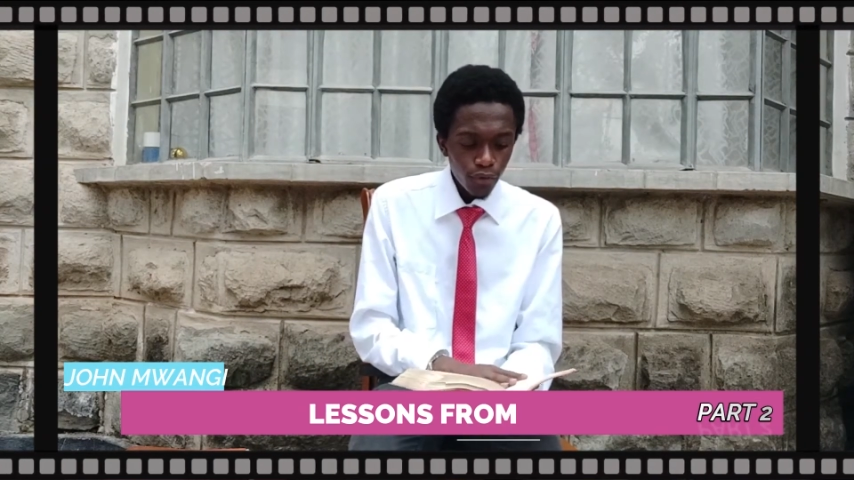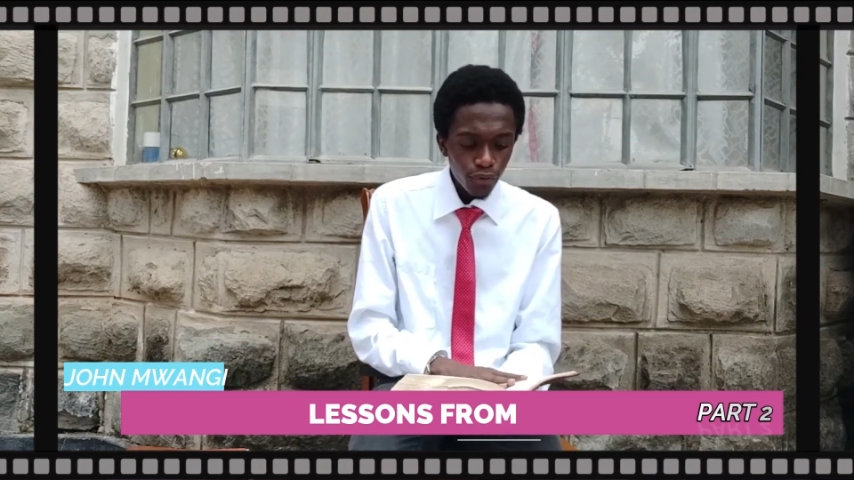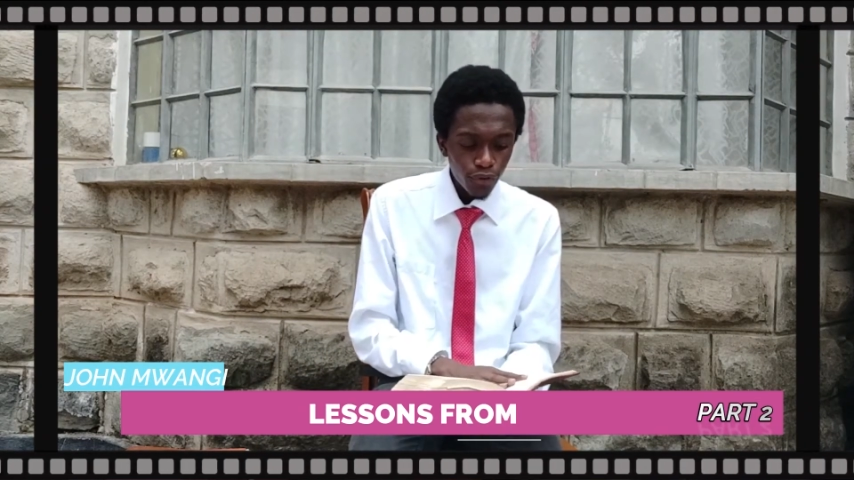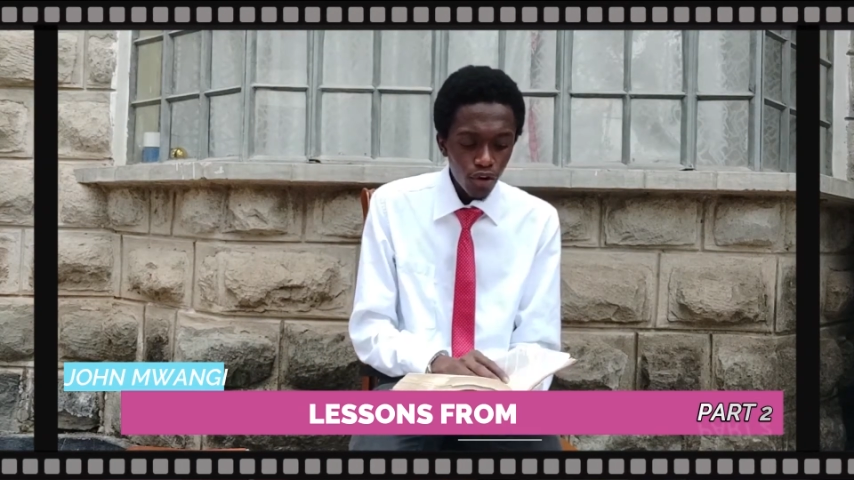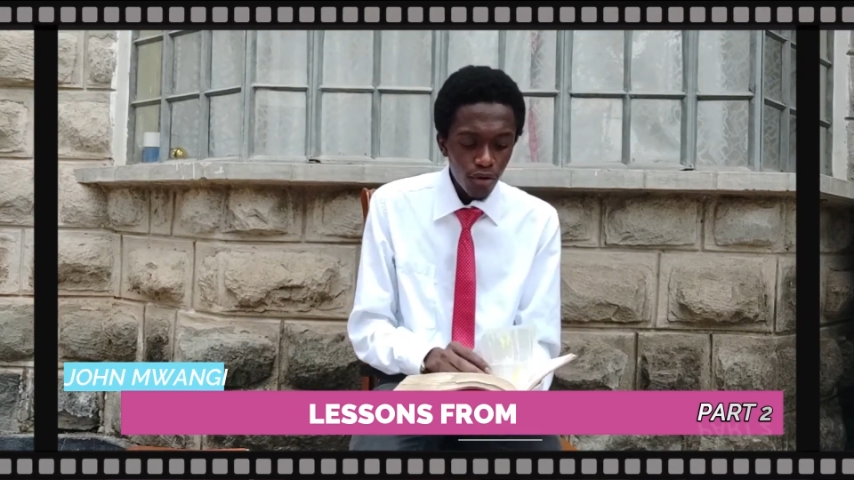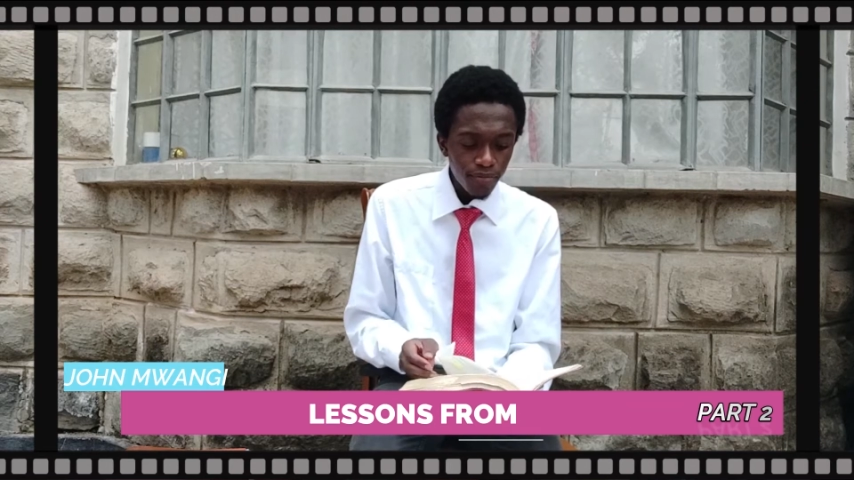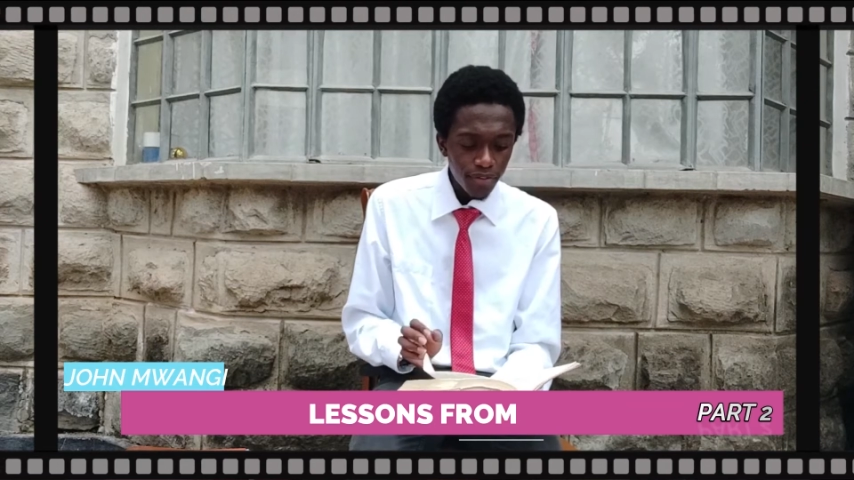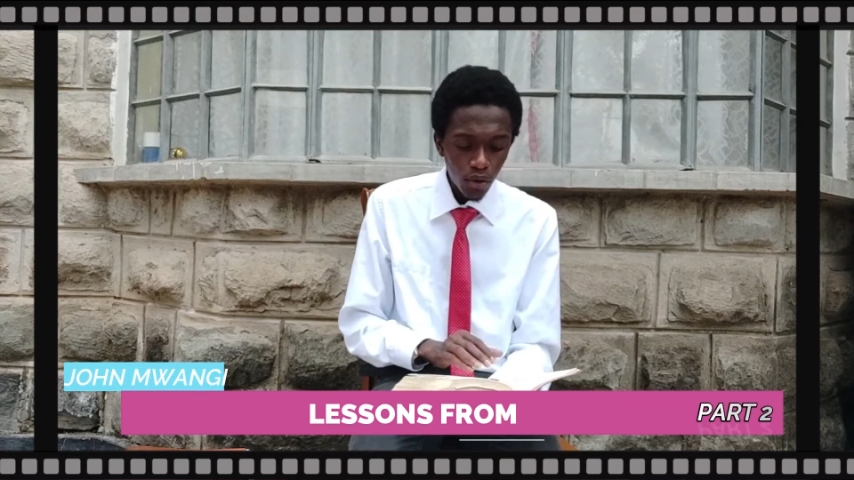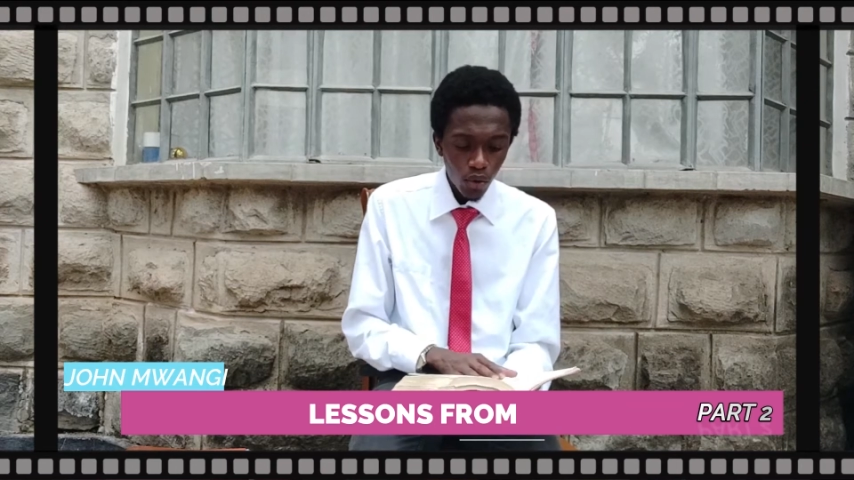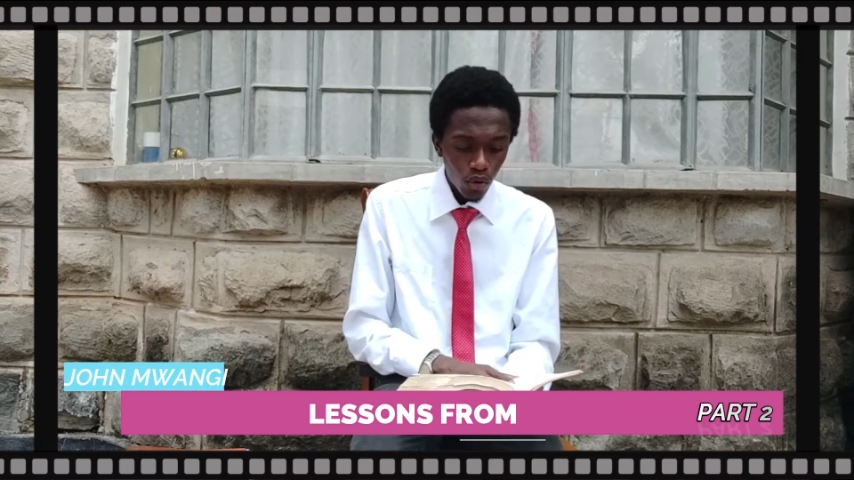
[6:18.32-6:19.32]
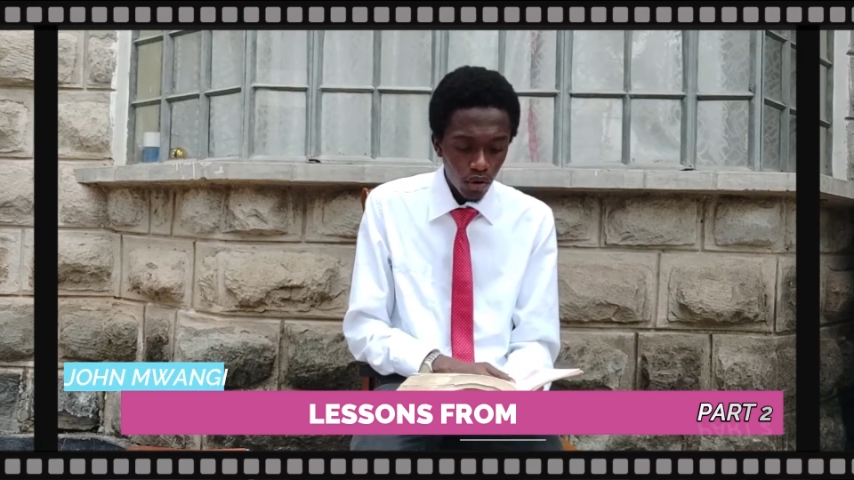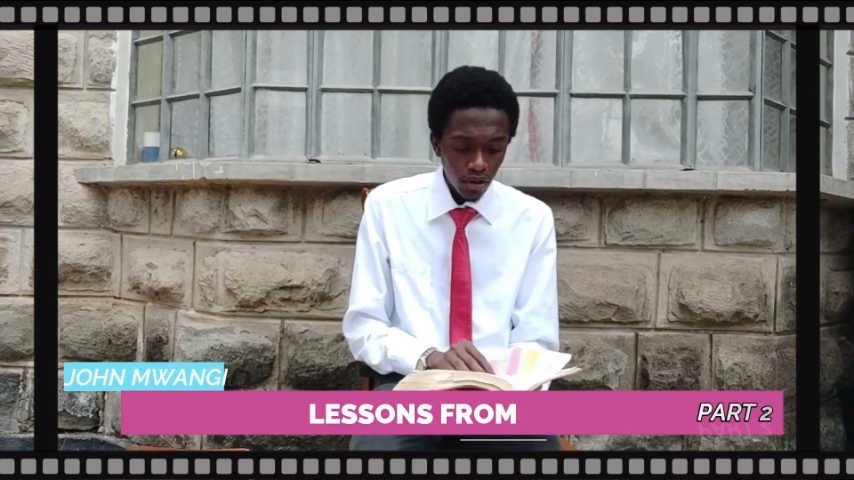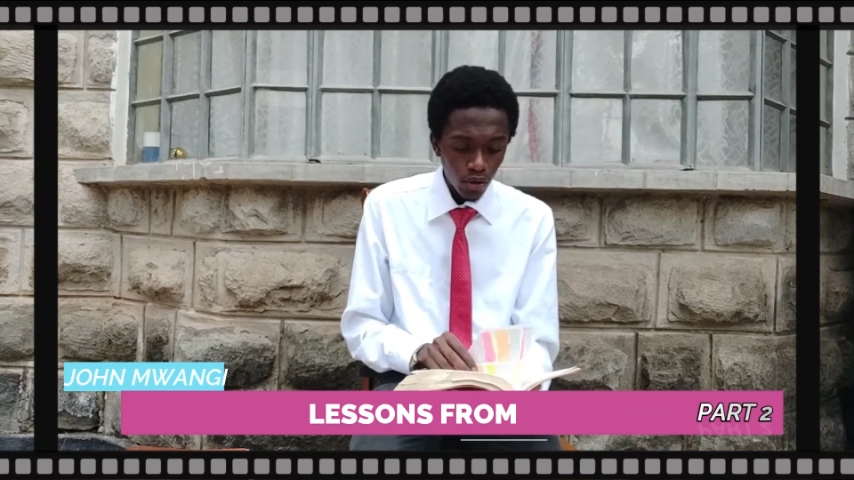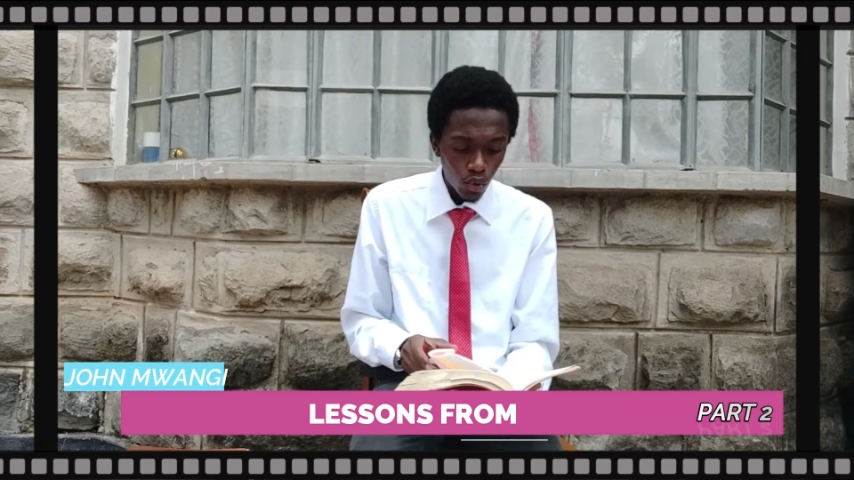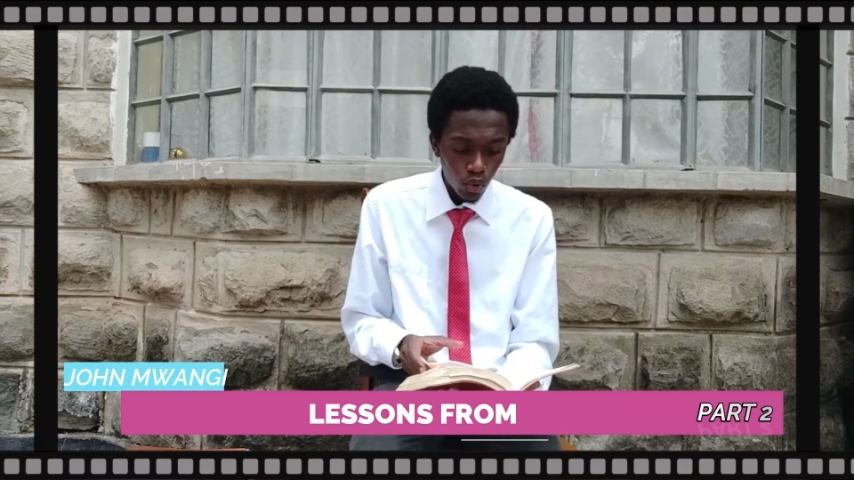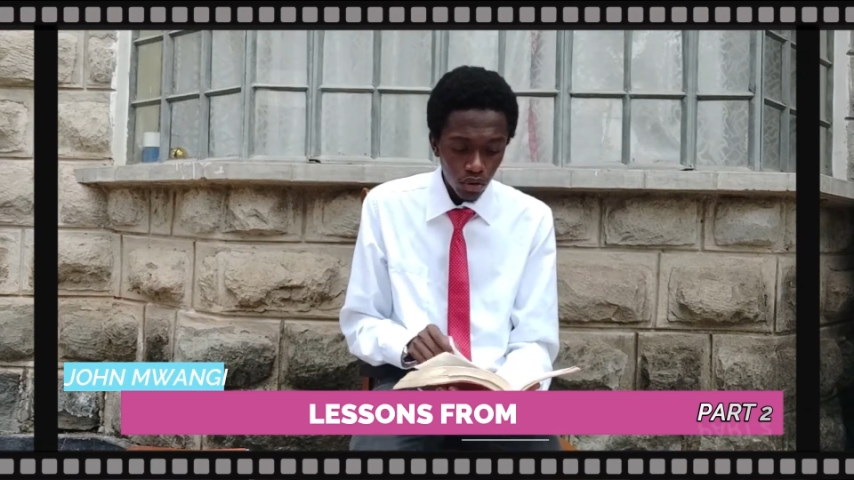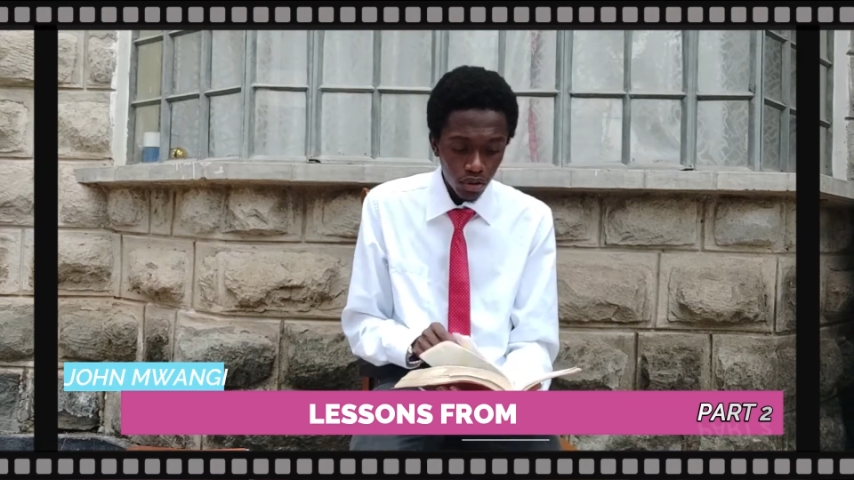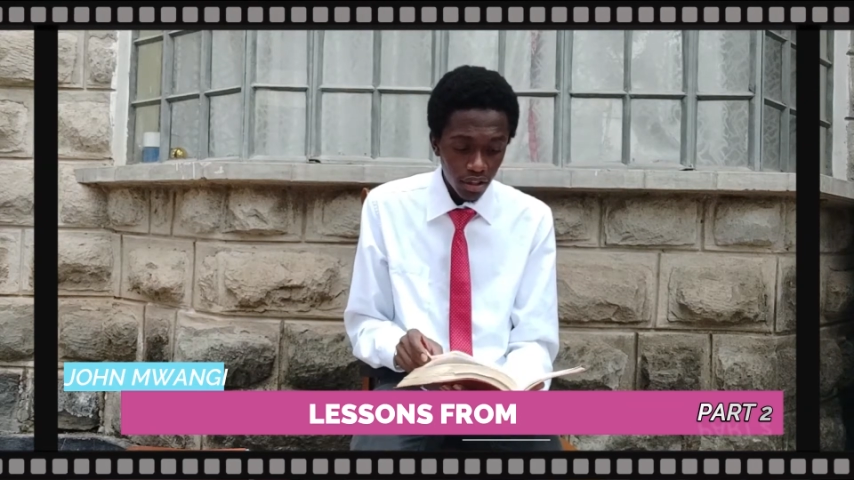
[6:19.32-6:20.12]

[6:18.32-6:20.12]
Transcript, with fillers: from the good,